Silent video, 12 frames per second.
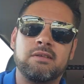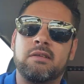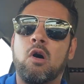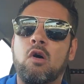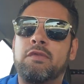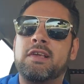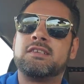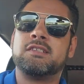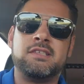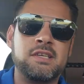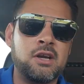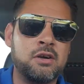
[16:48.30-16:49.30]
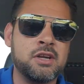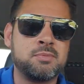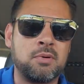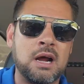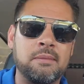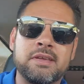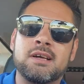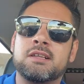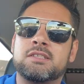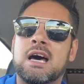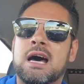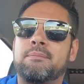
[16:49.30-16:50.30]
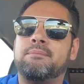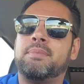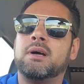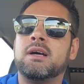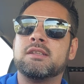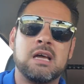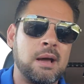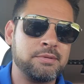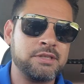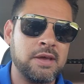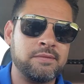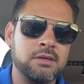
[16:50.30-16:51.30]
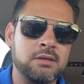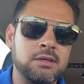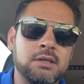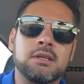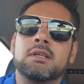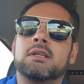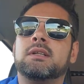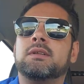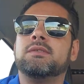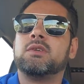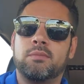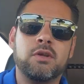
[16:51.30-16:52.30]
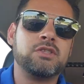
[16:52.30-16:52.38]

all things considered, it's probably a top 7.